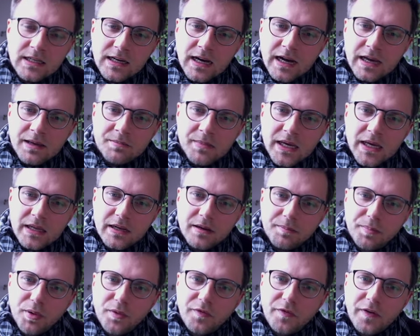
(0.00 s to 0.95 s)
I made a
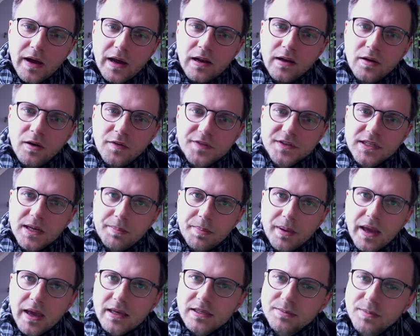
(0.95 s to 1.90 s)
profiling of Snappy
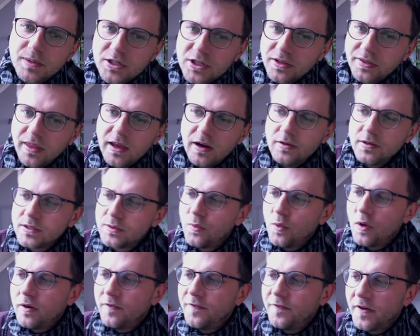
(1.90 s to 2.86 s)
Hex Mesh, and there is
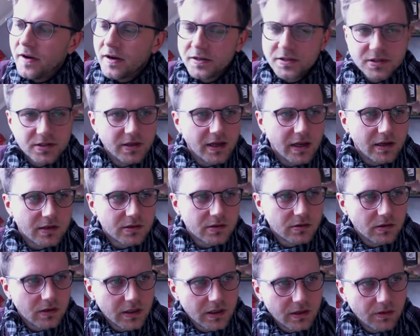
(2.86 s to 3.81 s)
one function
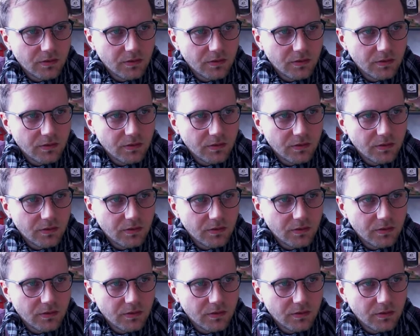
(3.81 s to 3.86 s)
actually